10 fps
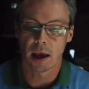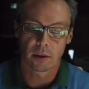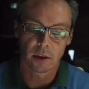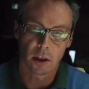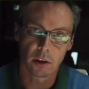
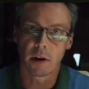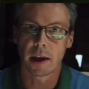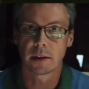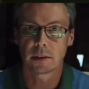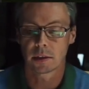down the
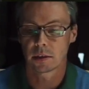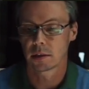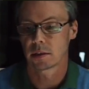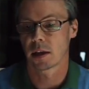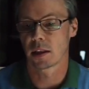other end,
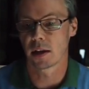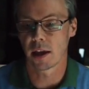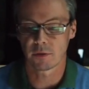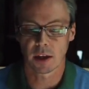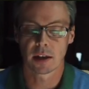down
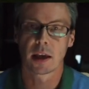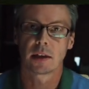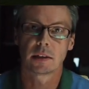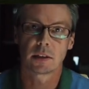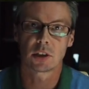the
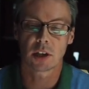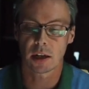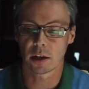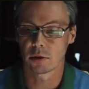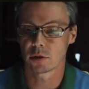left-hand end in the
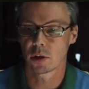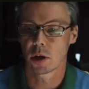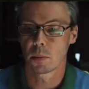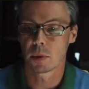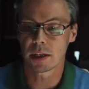
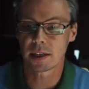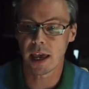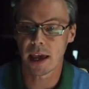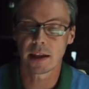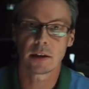shadows. But
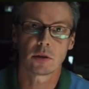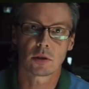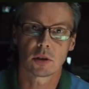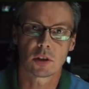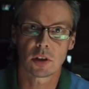again,
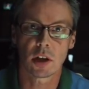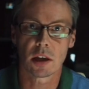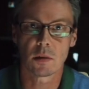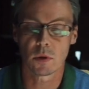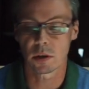you can
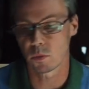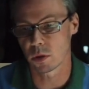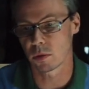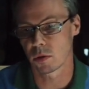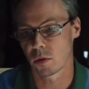see
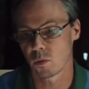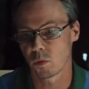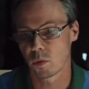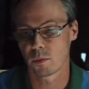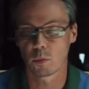
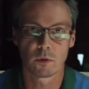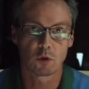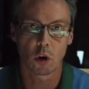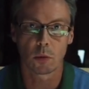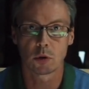
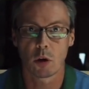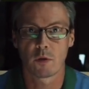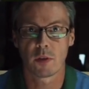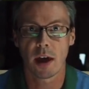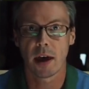we've dropped
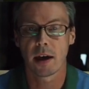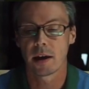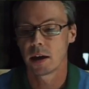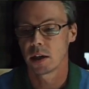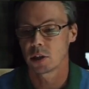off
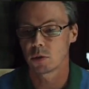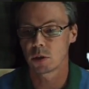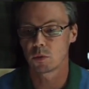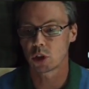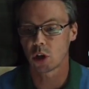there.
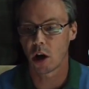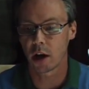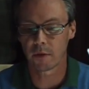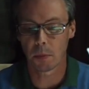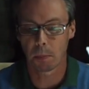So it was
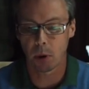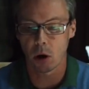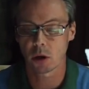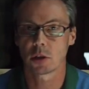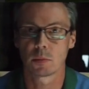kind of
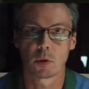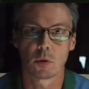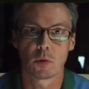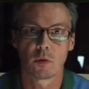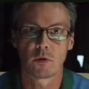
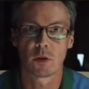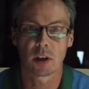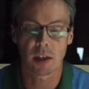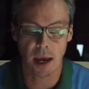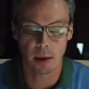impossible
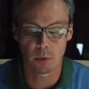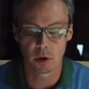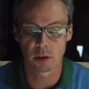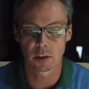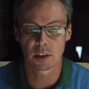for the
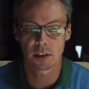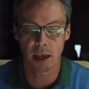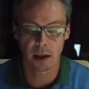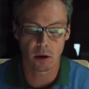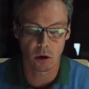camera to
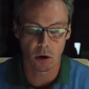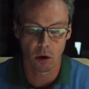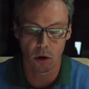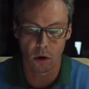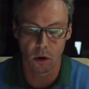get